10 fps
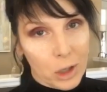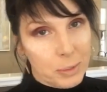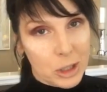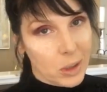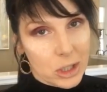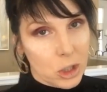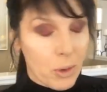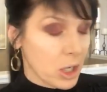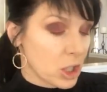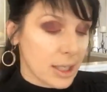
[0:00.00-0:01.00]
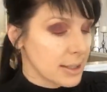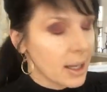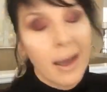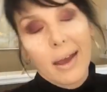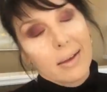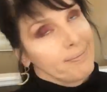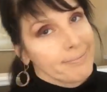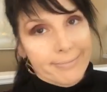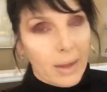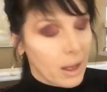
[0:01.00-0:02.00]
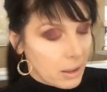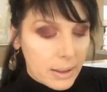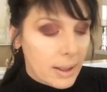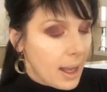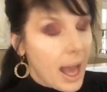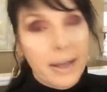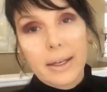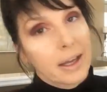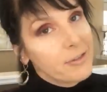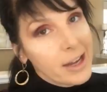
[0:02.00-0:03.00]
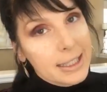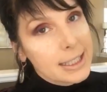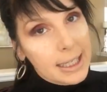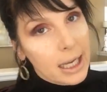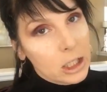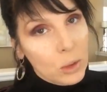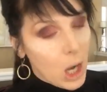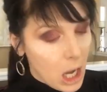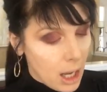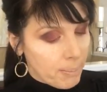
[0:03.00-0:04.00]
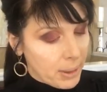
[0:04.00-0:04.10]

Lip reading: and forth between two brushes? I could get fancy on you all,